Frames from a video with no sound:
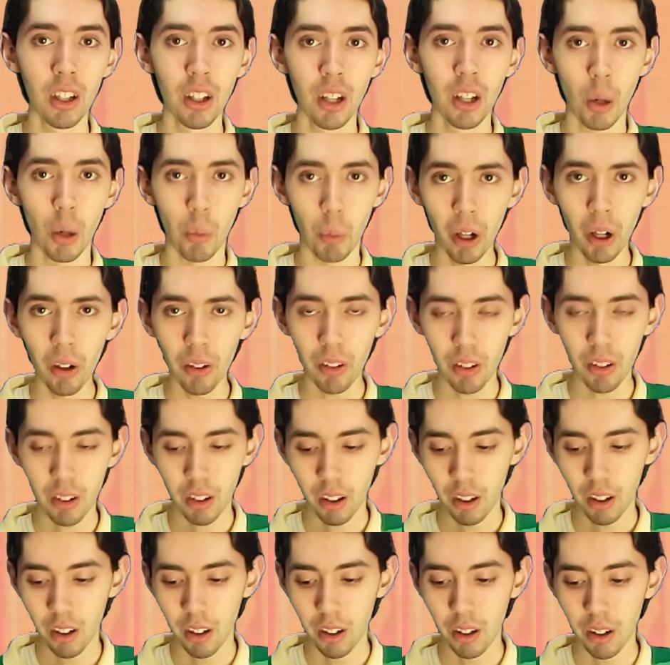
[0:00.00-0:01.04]
Well,
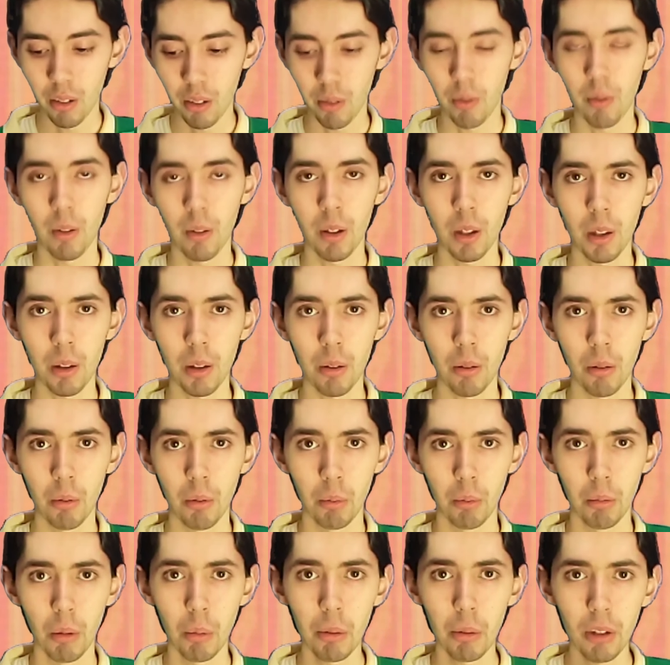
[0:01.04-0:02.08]

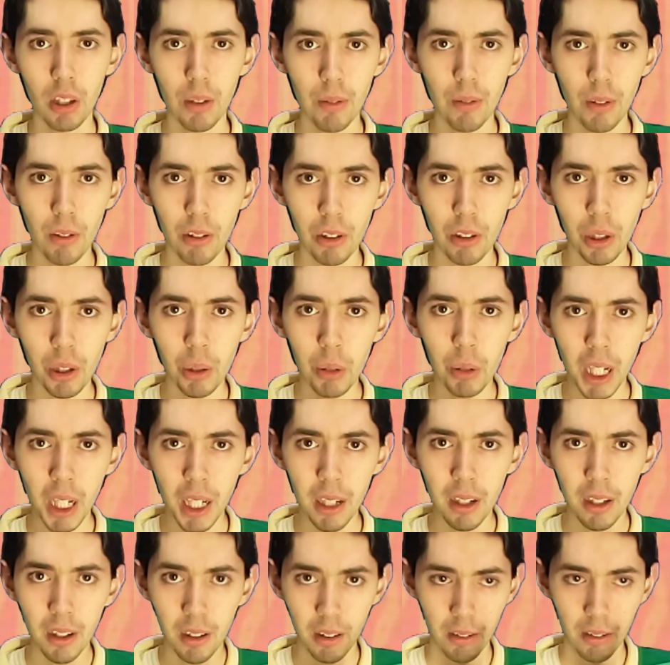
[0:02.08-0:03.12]
what was the first clue
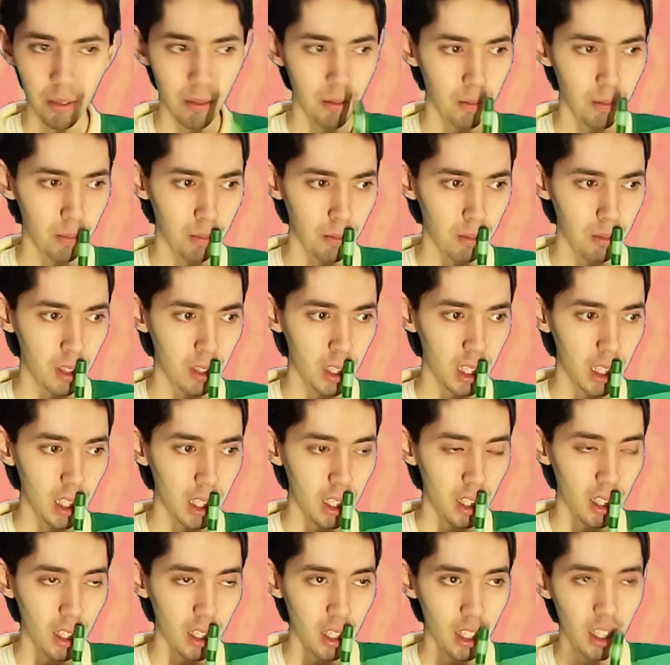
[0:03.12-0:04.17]
again?
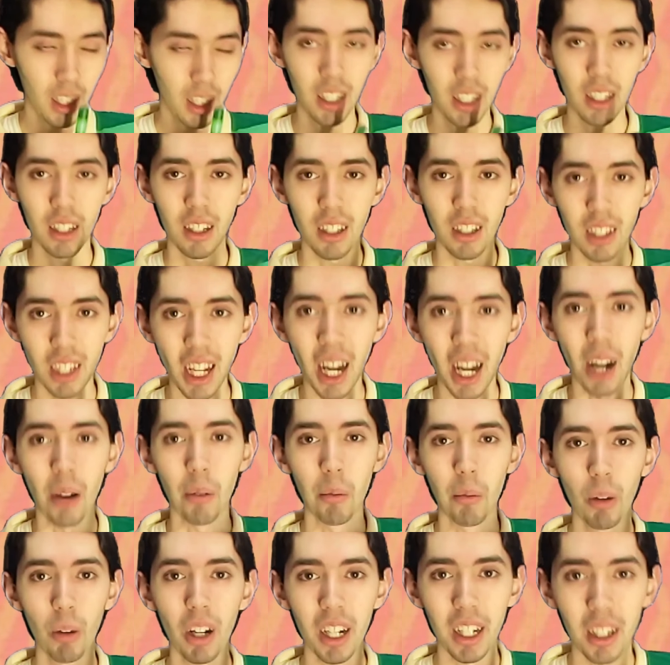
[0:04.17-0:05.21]
Bricks! Yeah,
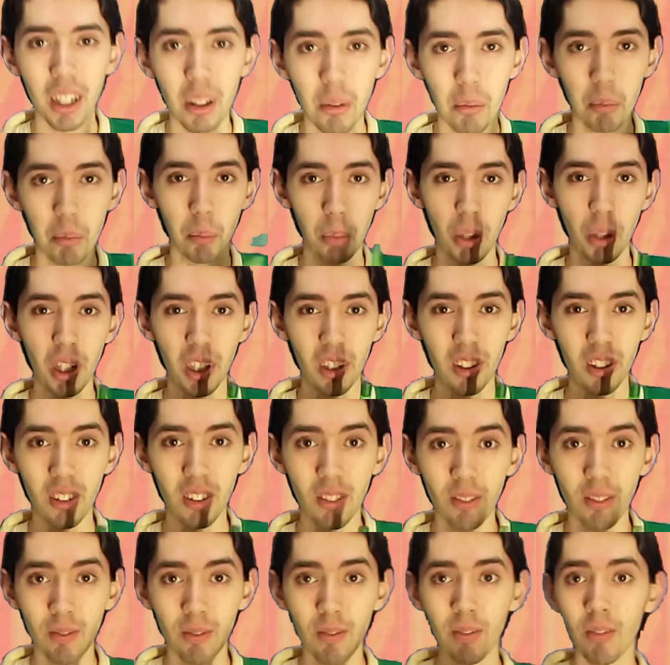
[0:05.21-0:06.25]
right, bricks.
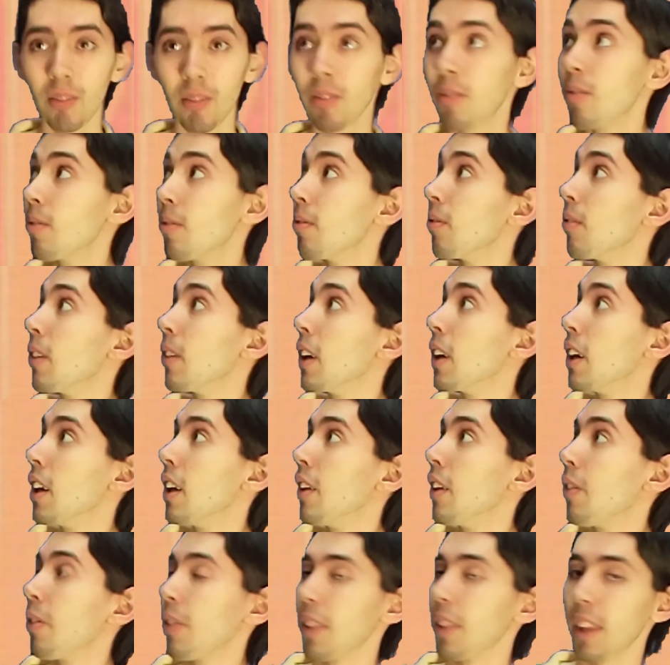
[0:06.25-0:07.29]

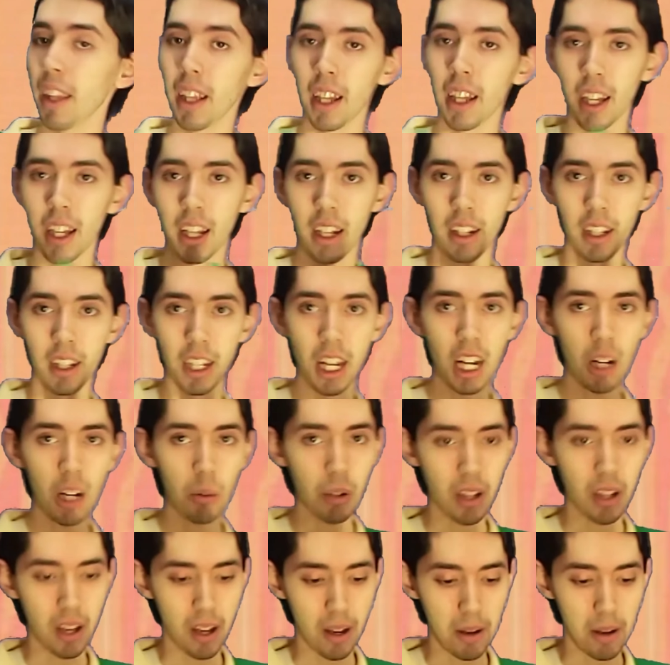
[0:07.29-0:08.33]
And now we
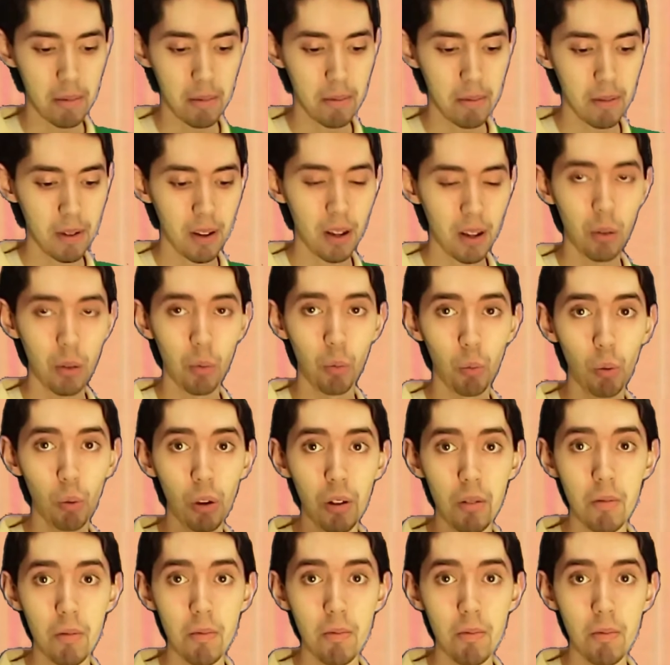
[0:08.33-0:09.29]
have wolf.